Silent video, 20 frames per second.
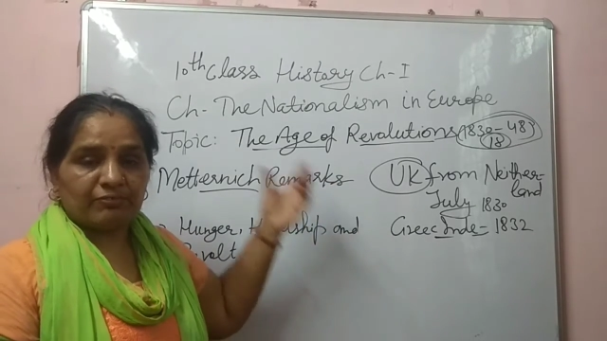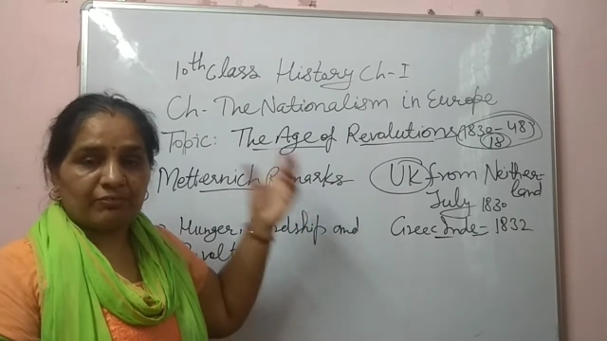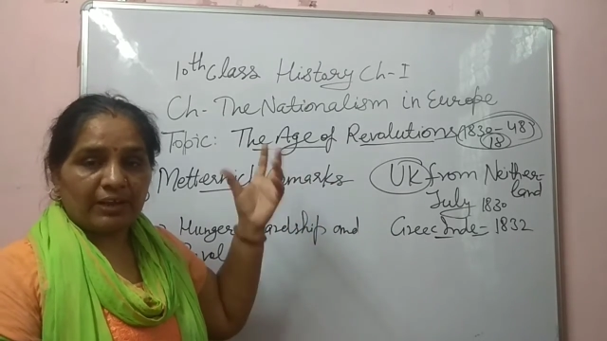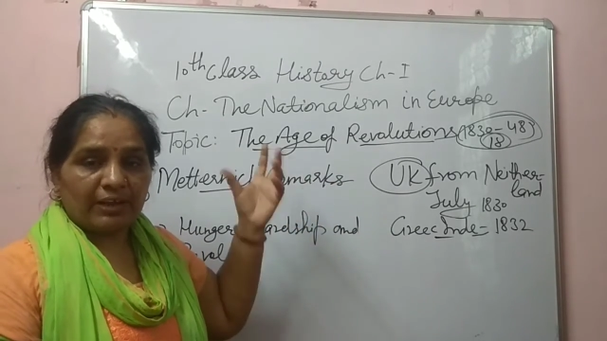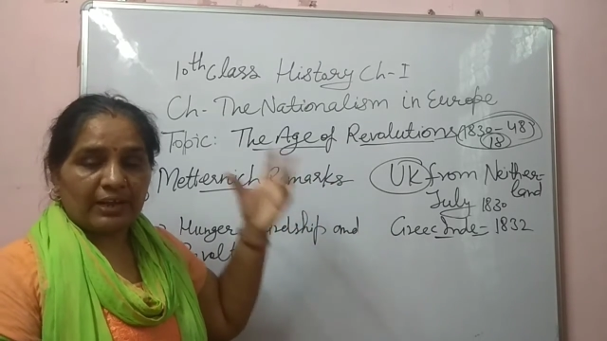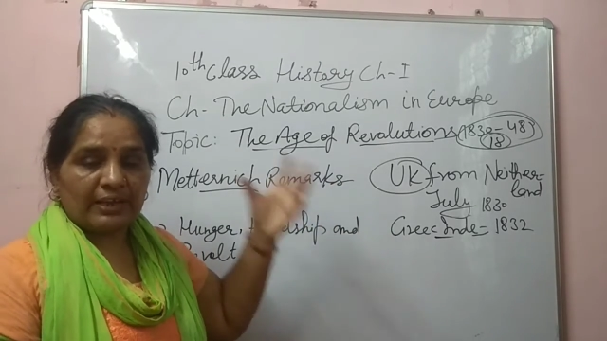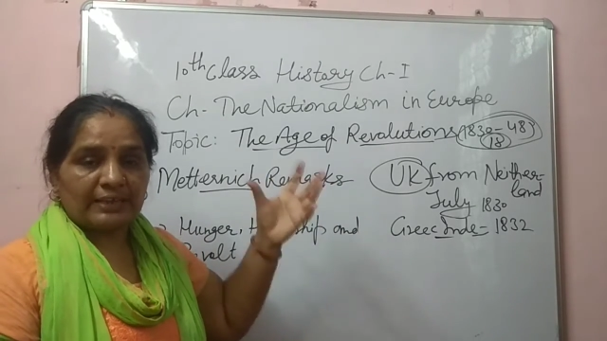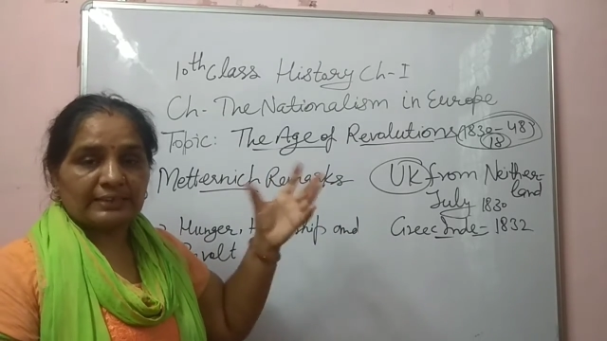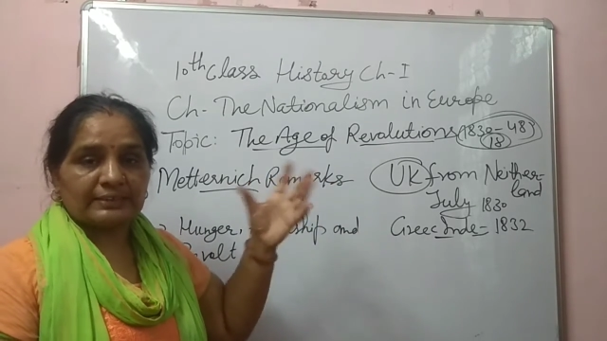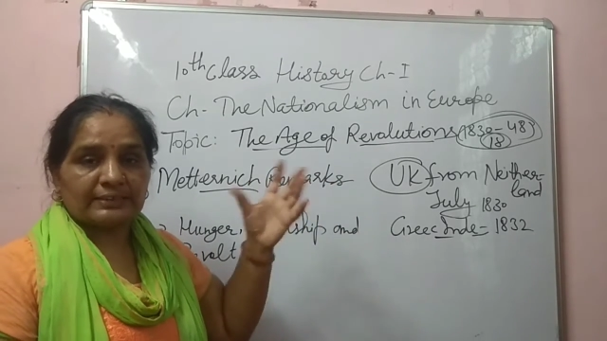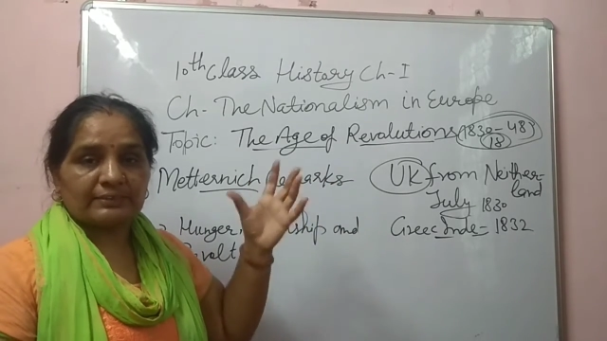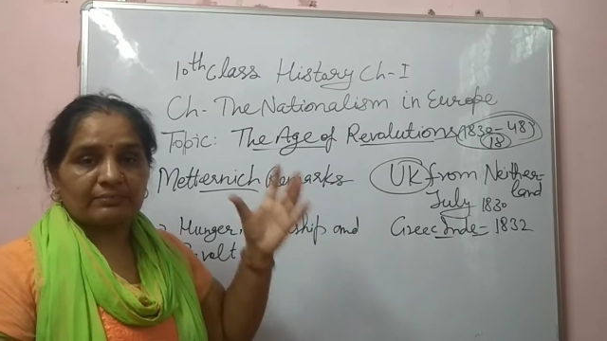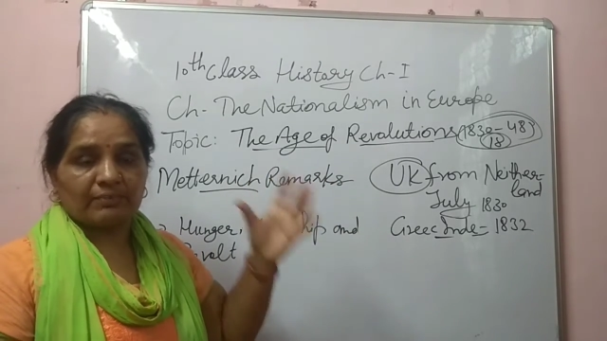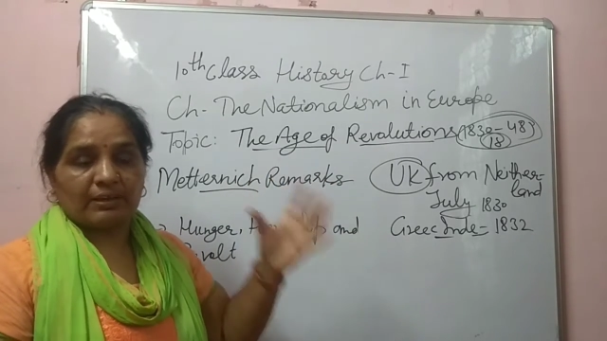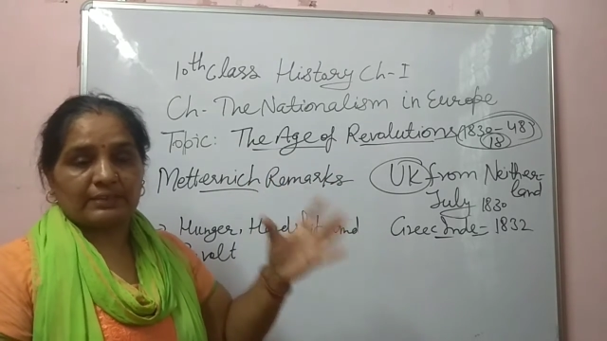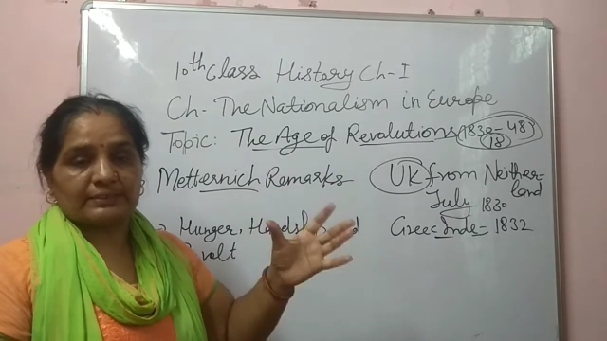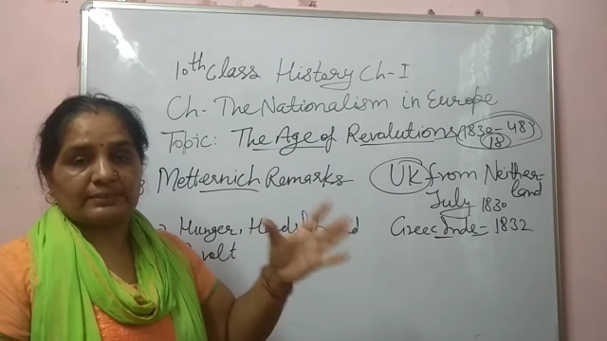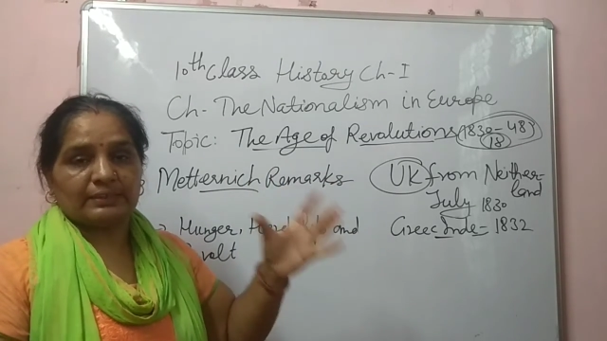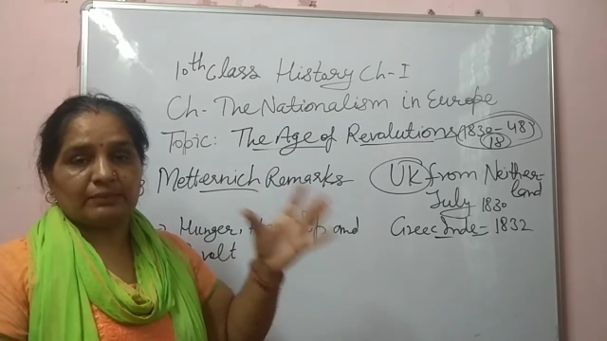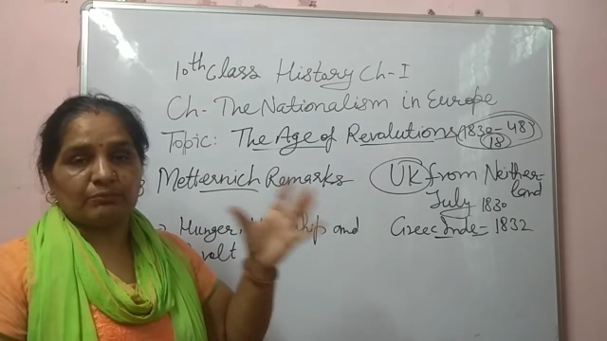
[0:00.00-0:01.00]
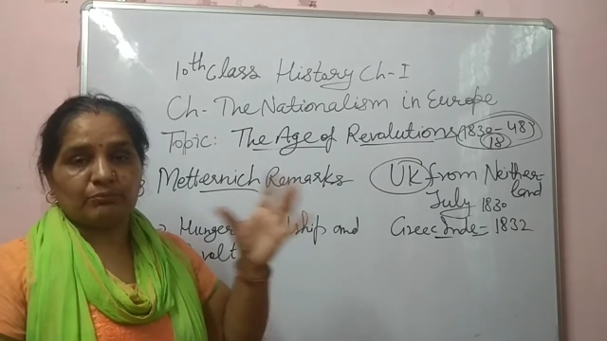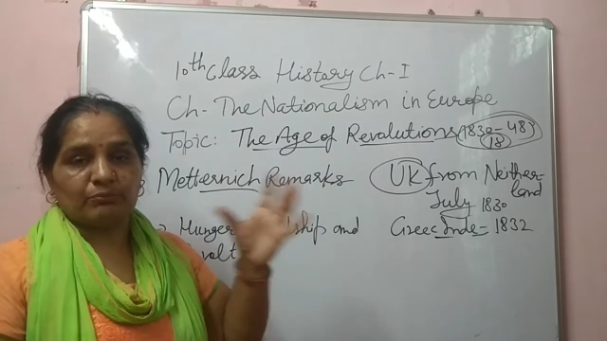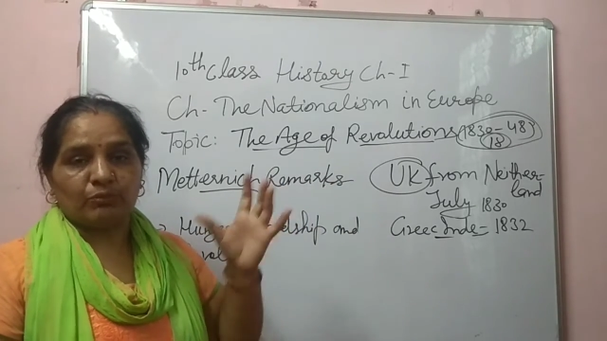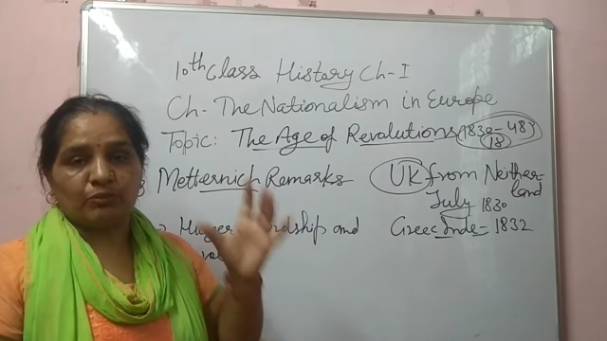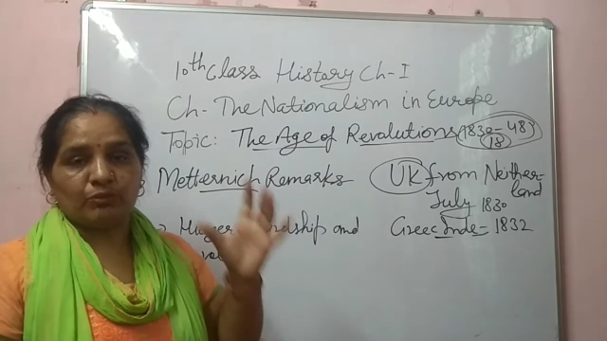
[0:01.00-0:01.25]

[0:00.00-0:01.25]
France was the